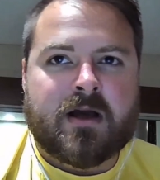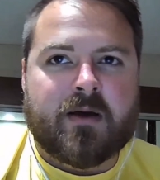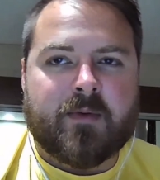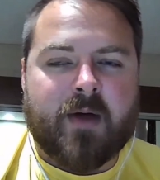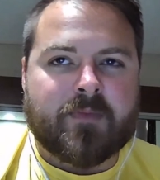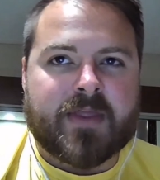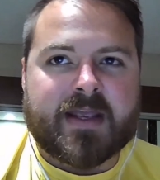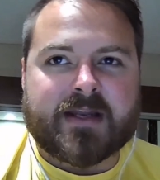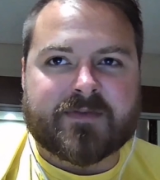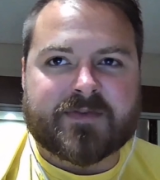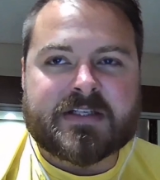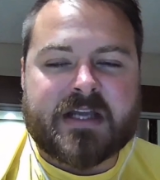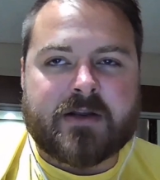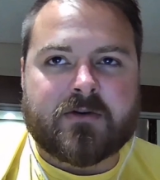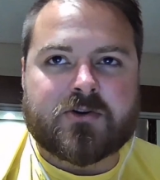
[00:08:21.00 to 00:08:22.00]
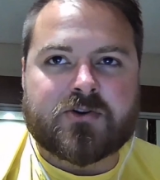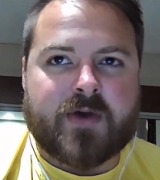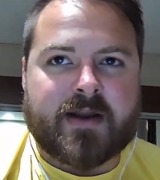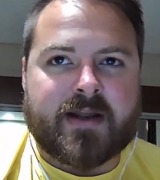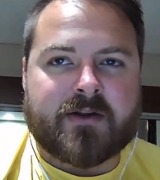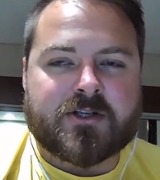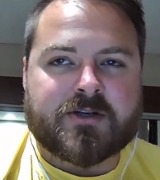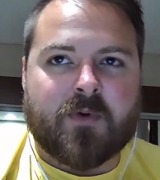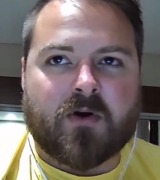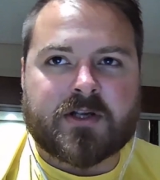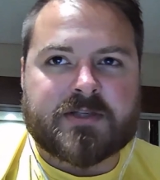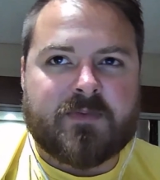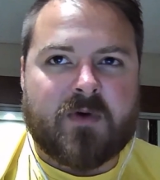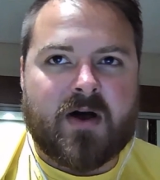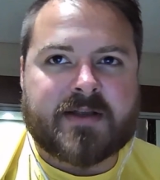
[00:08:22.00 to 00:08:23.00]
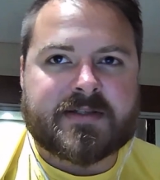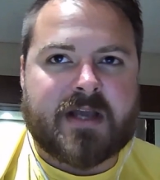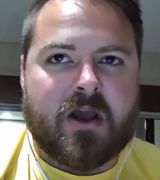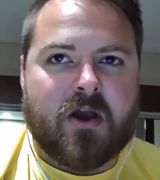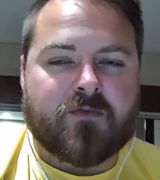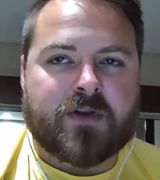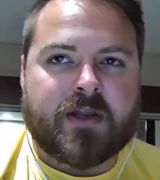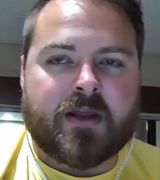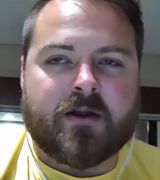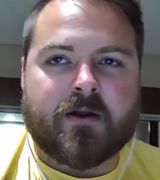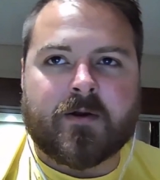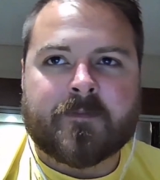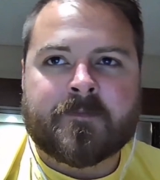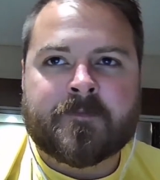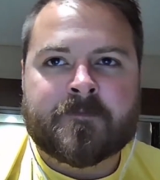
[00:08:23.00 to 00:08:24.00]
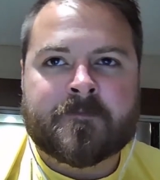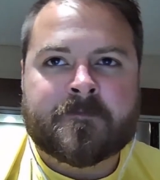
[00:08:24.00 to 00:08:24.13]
I'm, I'm, thinking of seniors right now. Jabari Small has a COVID year.